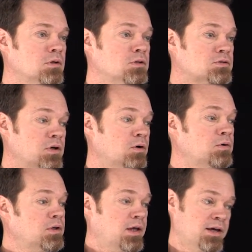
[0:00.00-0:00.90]

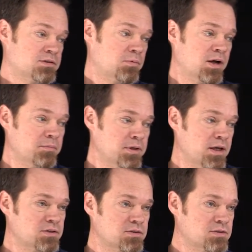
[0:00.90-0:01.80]
So, as the
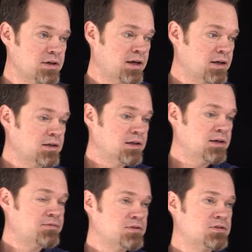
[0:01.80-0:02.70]
recommendations say,
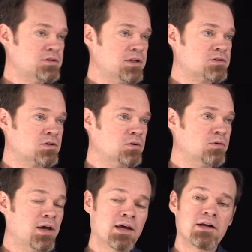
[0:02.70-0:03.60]
if this is an
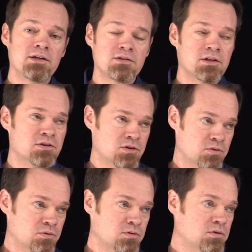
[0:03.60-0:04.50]
issue, and it is an
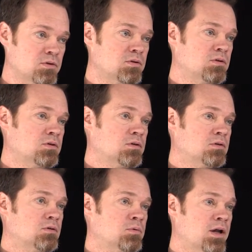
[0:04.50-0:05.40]
issue,
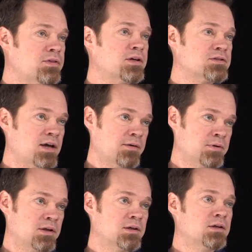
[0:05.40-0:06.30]
what I think is
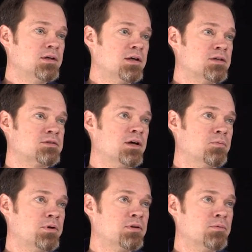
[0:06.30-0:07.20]
happening is that
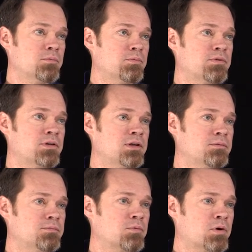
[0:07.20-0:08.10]
when
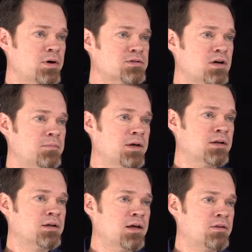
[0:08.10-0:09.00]
the requests come
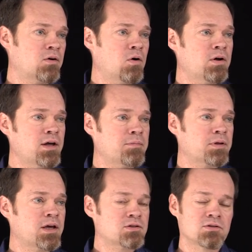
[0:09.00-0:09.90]
in and they're on
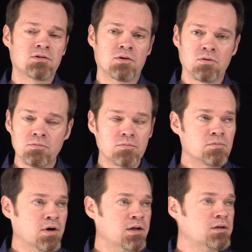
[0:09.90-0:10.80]
application 2,
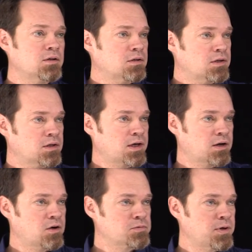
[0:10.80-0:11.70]
right? It kind
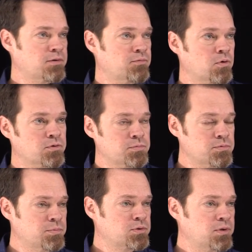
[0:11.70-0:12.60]
of goes back and
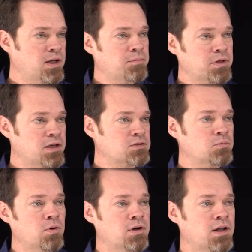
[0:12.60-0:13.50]
forth between
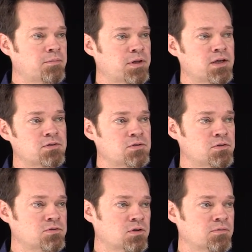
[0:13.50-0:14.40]
application 1 and application
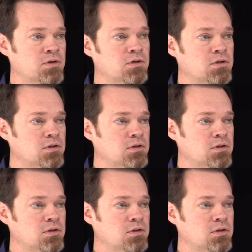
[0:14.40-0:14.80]
2 server.